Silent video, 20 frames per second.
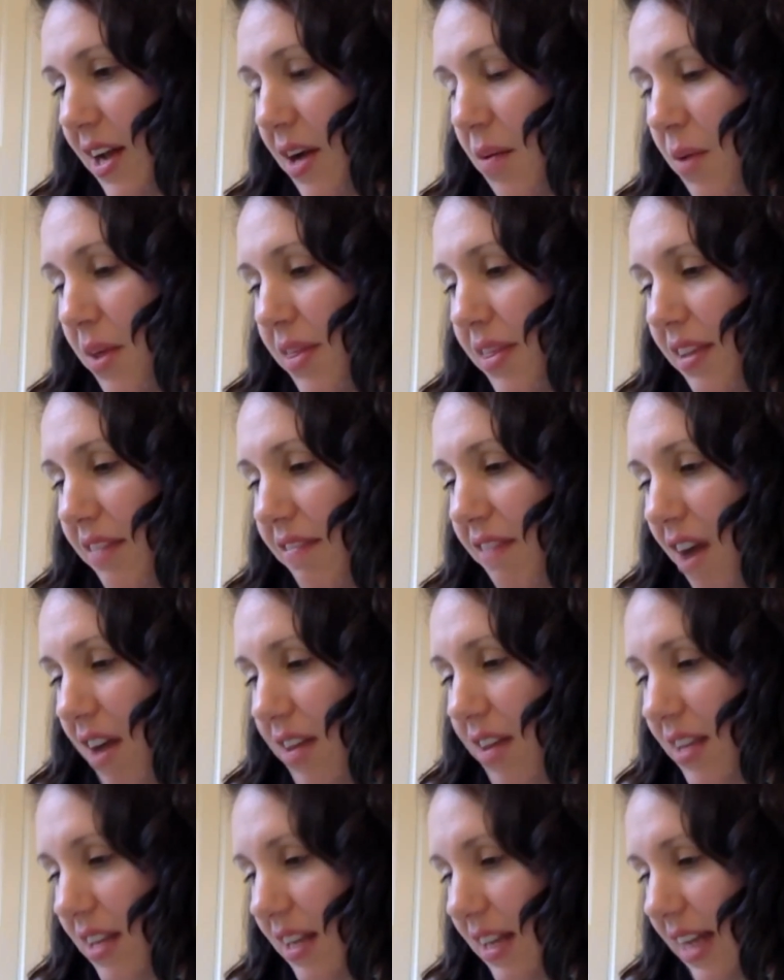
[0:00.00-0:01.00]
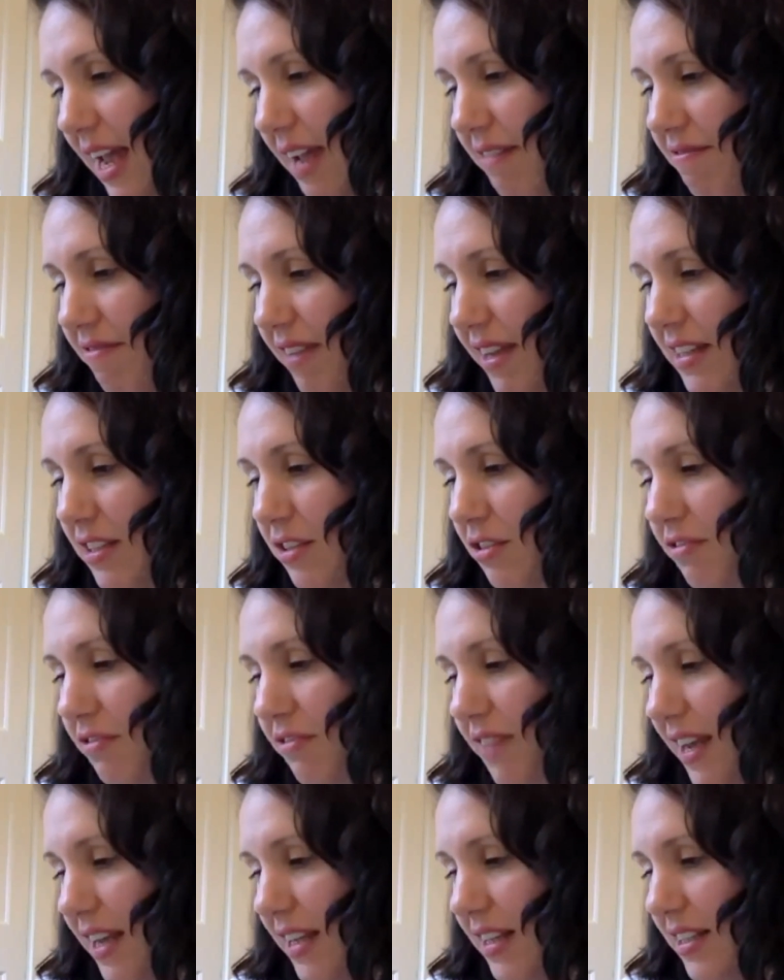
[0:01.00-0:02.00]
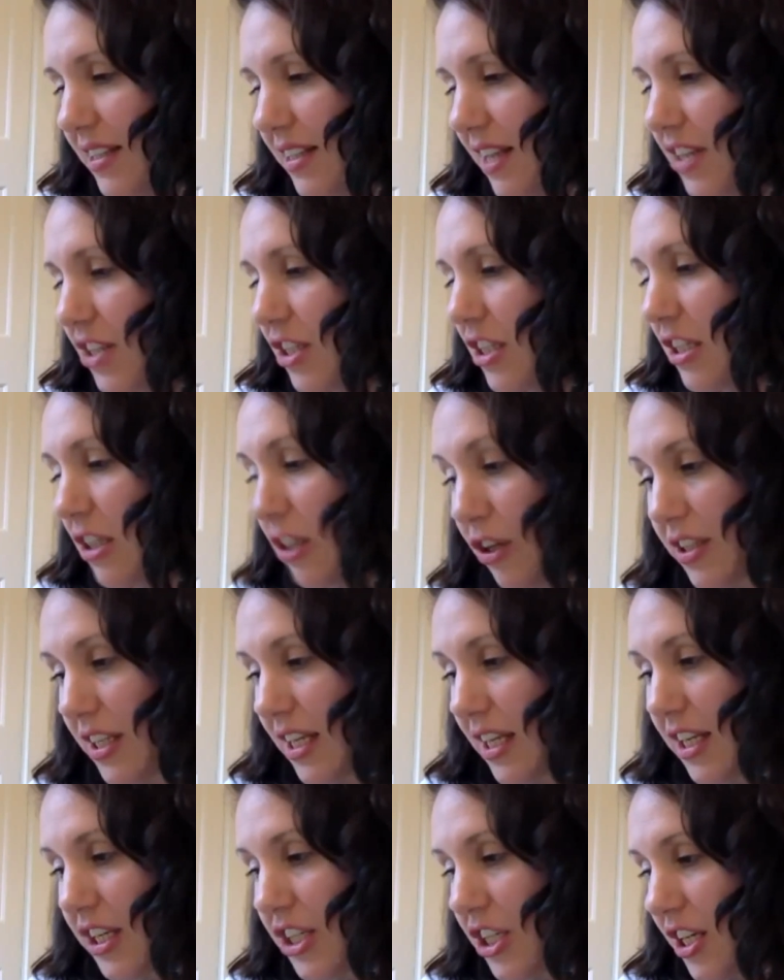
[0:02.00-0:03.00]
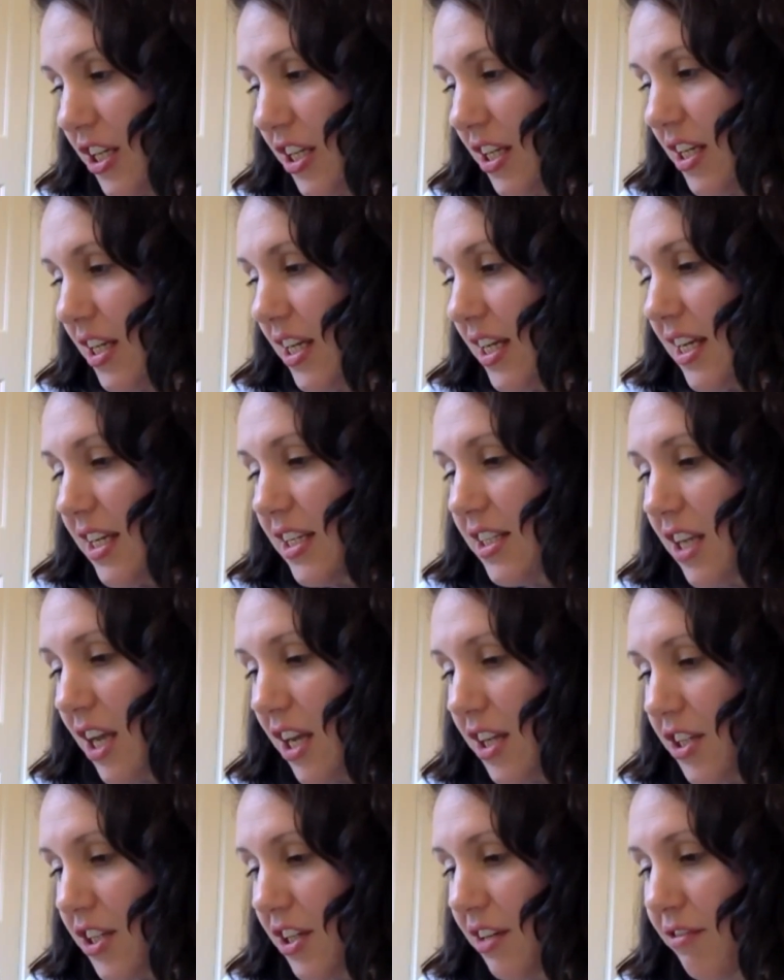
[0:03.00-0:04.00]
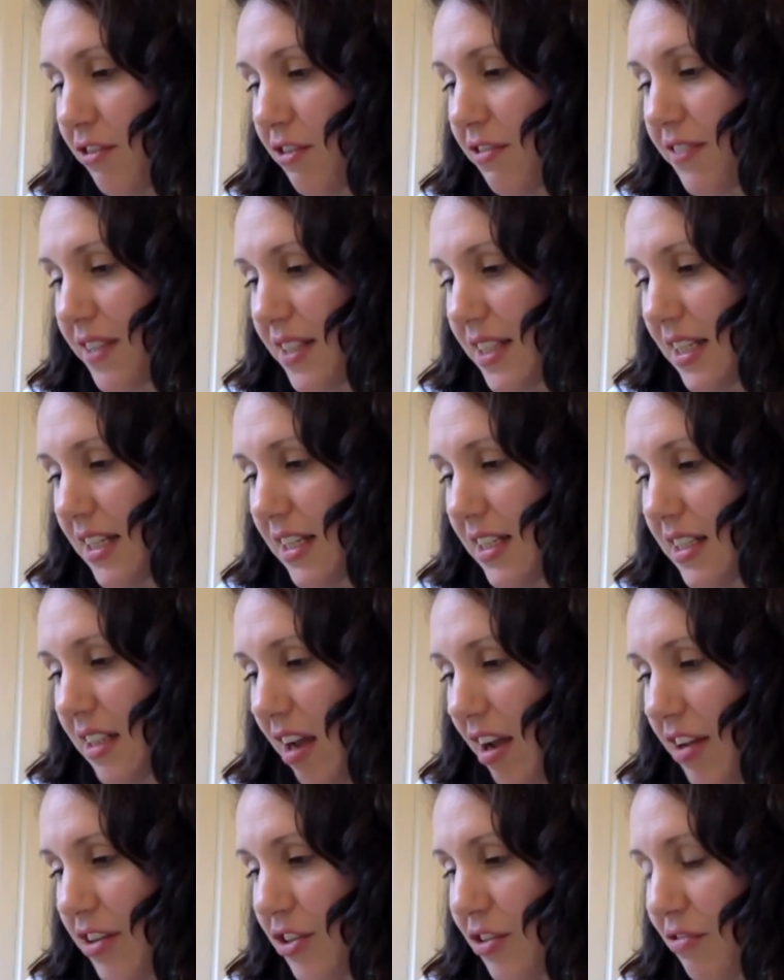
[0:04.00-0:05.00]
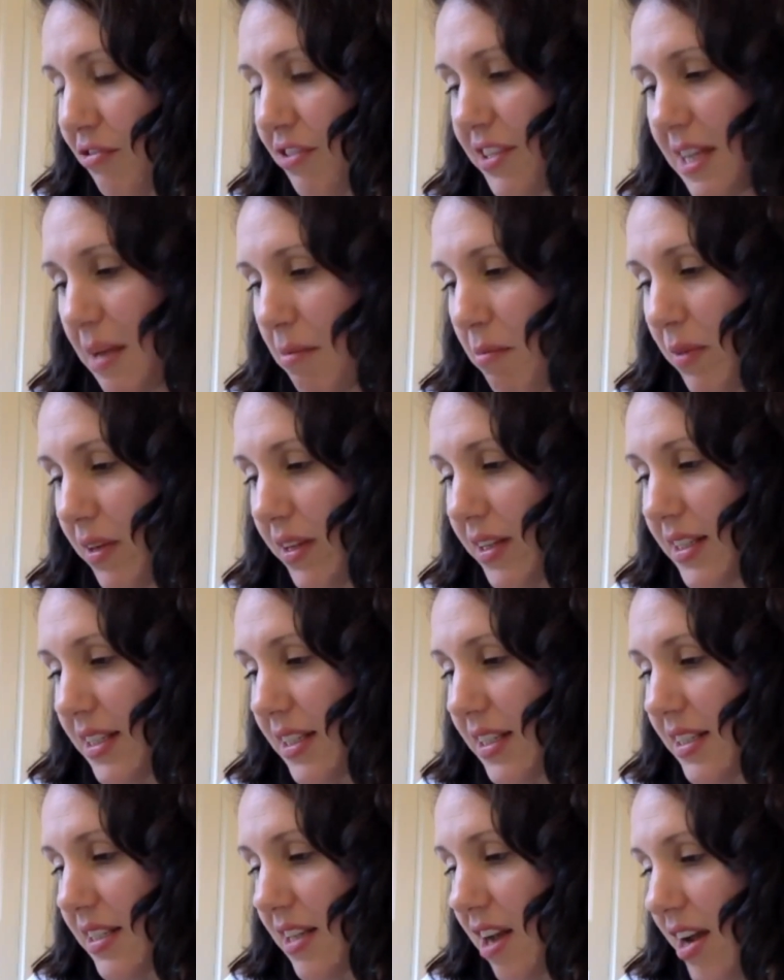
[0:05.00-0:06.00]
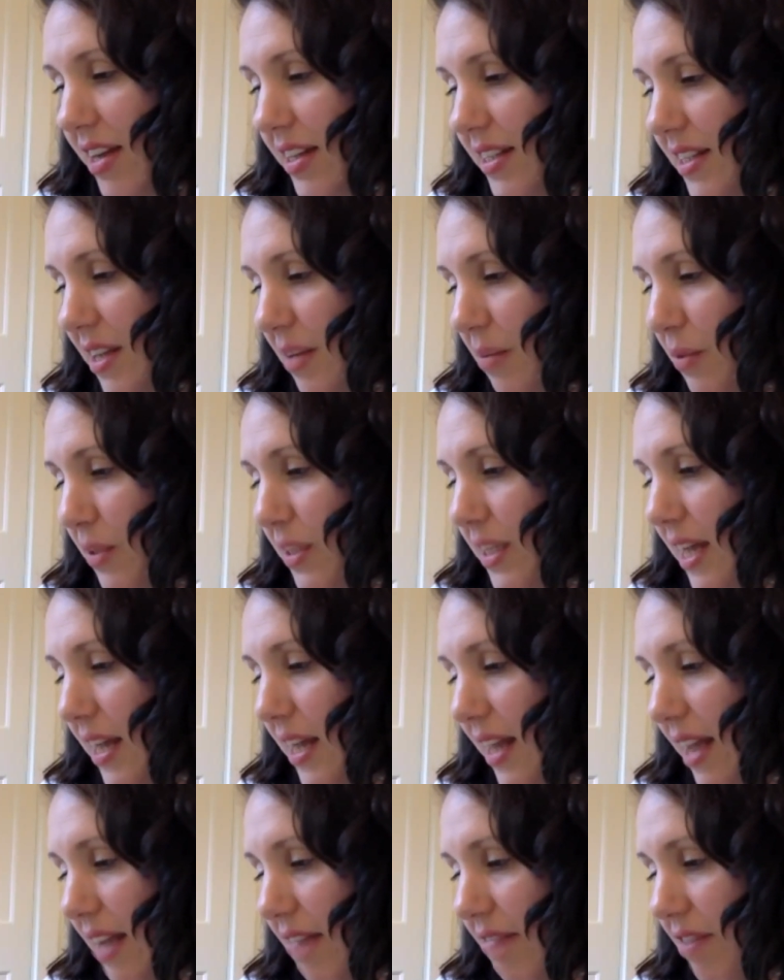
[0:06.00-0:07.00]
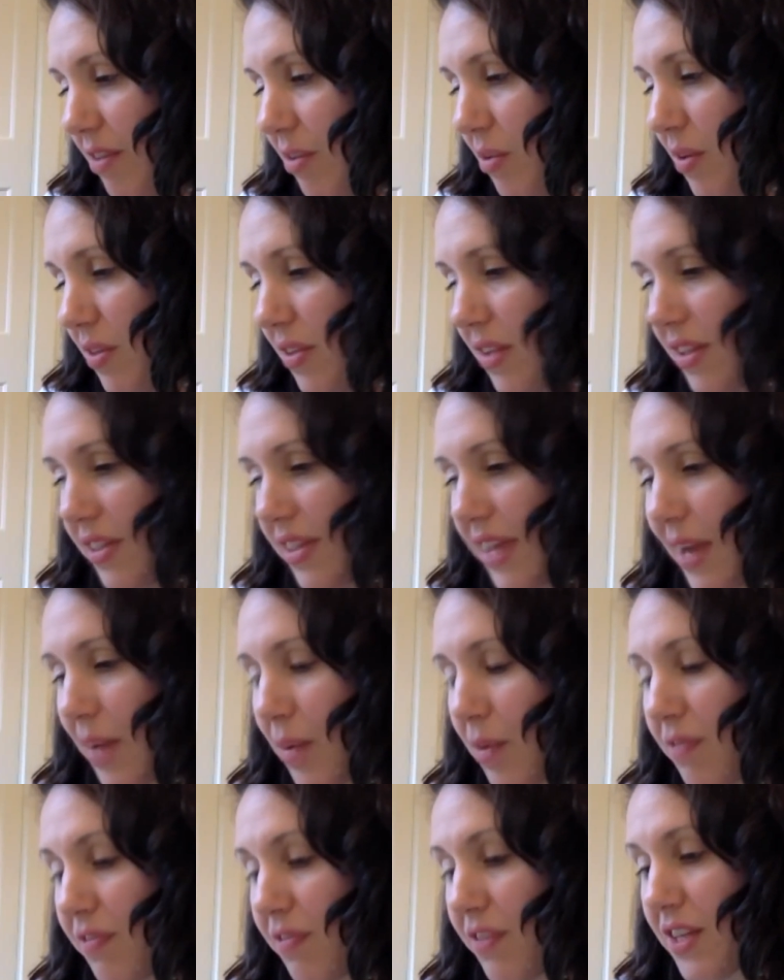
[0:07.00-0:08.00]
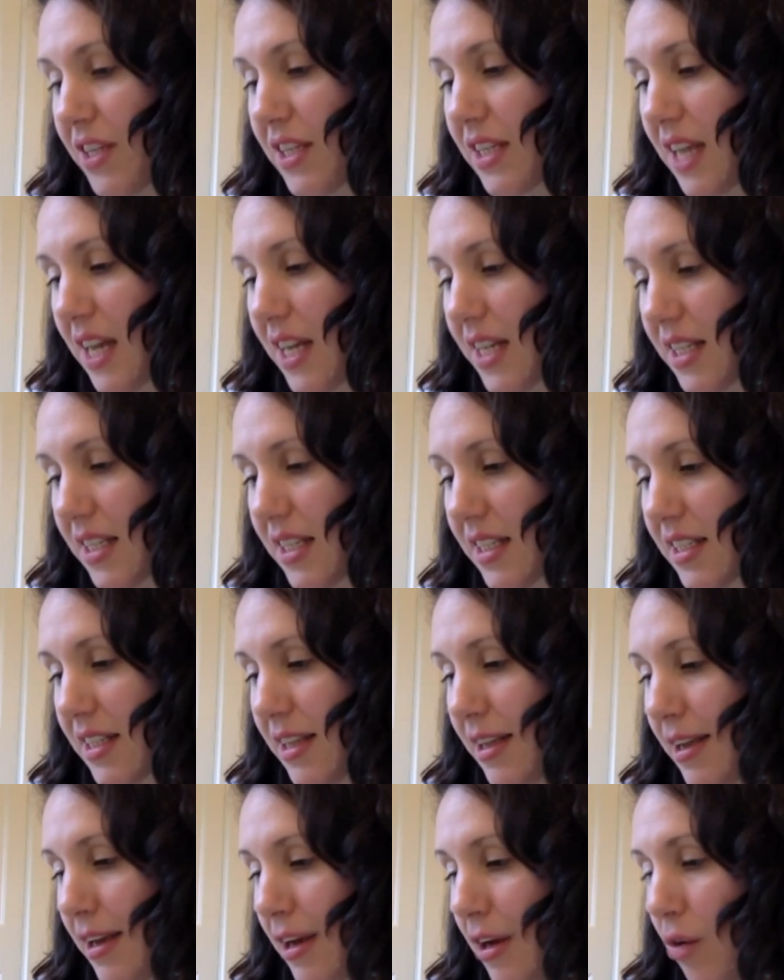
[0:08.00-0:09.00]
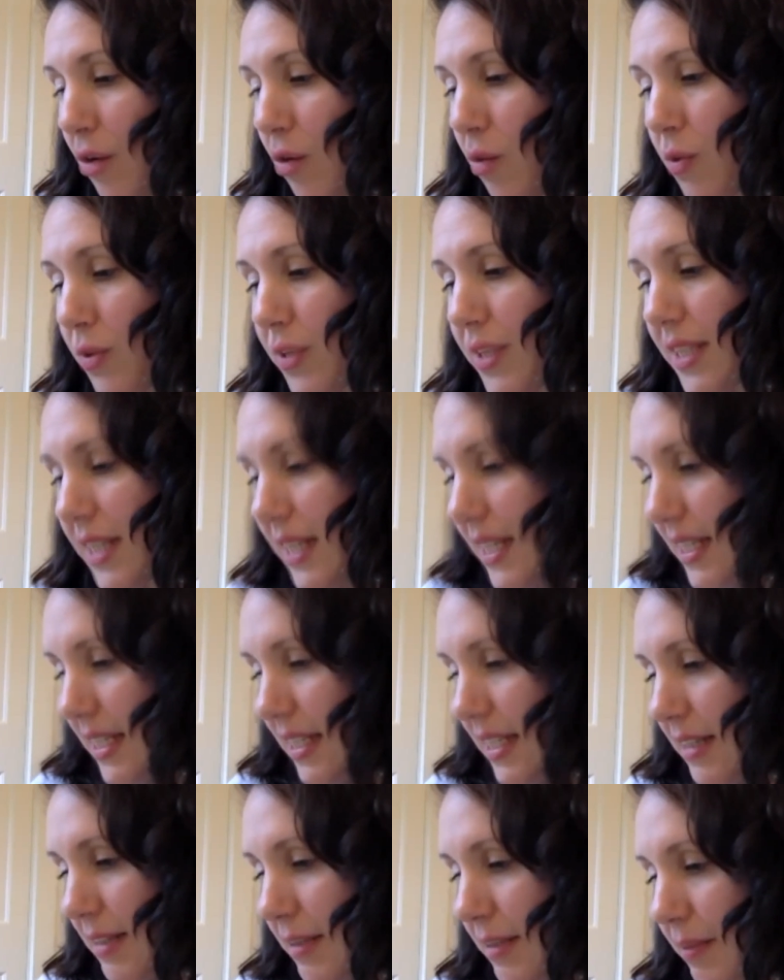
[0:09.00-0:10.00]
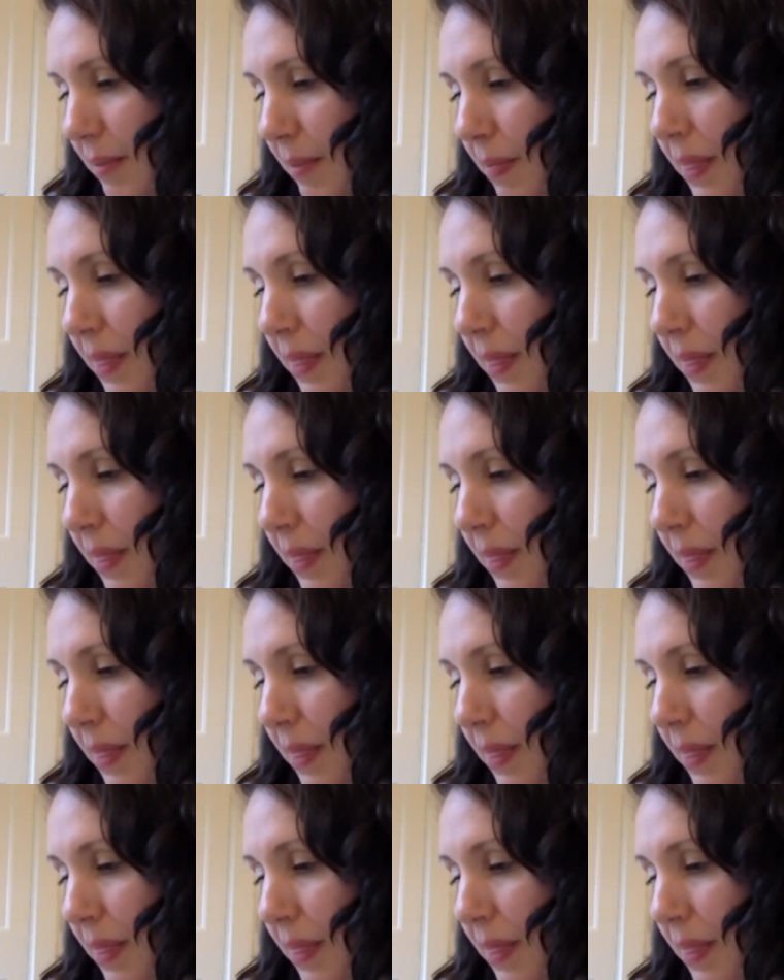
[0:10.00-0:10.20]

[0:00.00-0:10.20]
When they finally came face to face, they just looked at each other, searching for physical signs of resemblance, signs that would tell everyone that they were first cousins, almost sisters.